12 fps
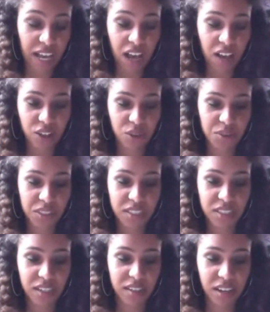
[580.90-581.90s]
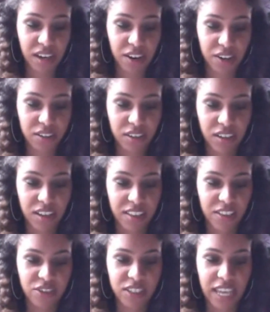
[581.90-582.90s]
I got close as I dared.
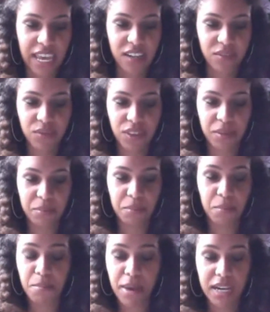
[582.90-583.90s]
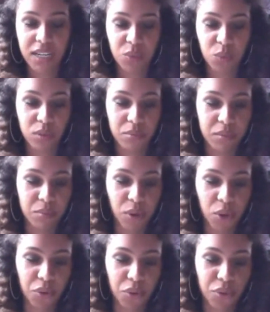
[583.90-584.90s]
There's 8 of them, men and women
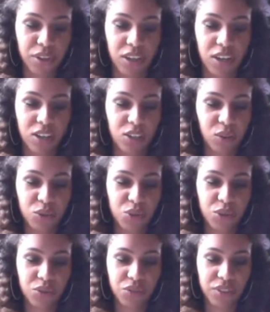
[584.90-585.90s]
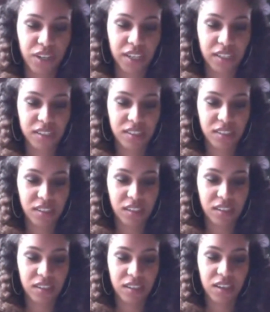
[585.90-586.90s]
both. No children I could
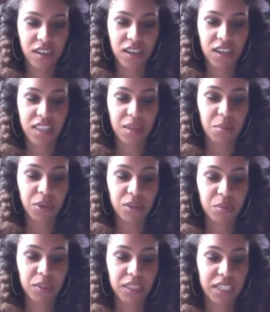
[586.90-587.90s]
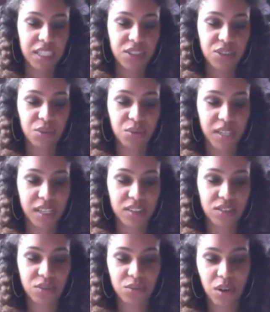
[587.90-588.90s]
see. They put up a lean-to
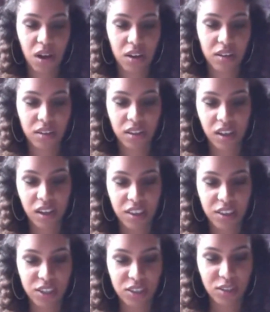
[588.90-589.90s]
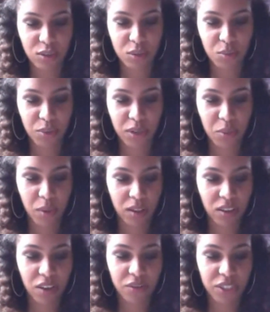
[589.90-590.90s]
against the rock. The snow's pretty
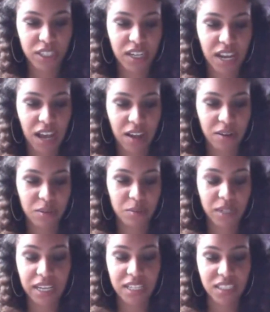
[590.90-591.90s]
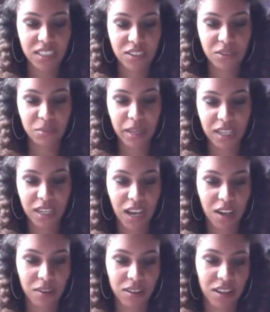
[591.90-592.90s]
well covered it now, but I could still make it
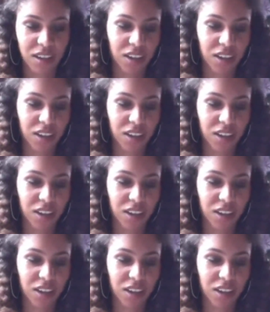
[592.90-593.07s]
out.